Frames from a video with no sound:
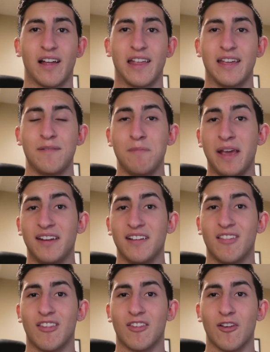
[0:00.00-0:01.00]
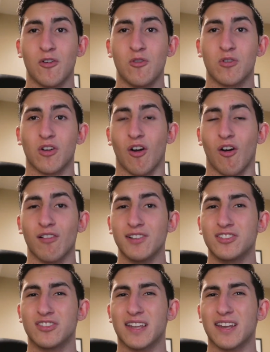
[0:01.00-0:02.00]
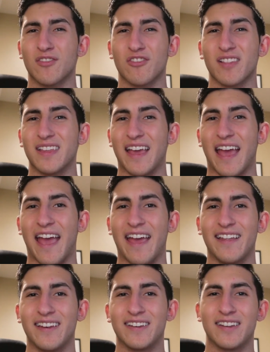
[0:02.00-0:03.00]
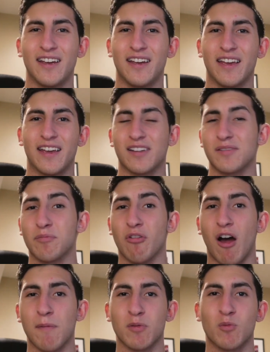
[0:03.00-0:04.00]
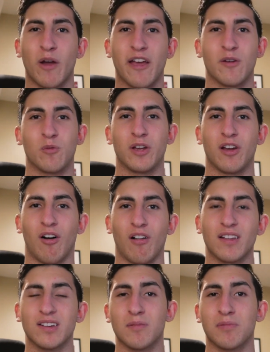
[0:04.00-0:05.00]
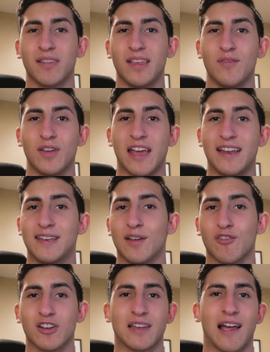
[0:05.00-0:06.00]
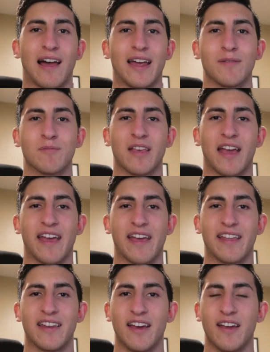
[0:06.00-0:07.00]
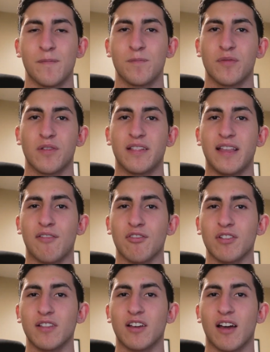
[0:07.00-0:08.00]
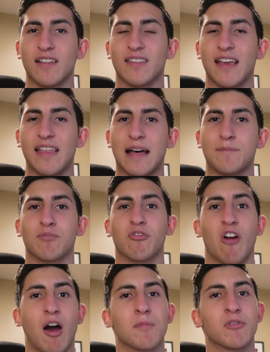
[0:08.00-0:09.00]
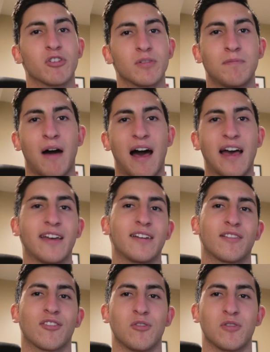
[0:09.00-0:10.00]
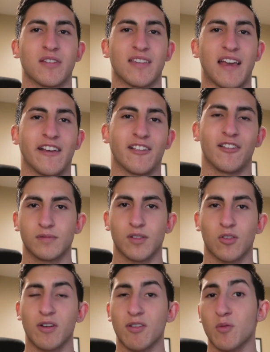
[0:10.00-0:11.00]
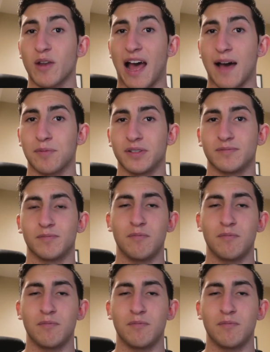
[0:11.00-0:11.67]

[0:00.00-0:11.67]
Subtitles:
It made it so college didn't really end in a proper way. We all ended up leaving at different times and never really got to say that proper goodbye, so to say. So here's what happened.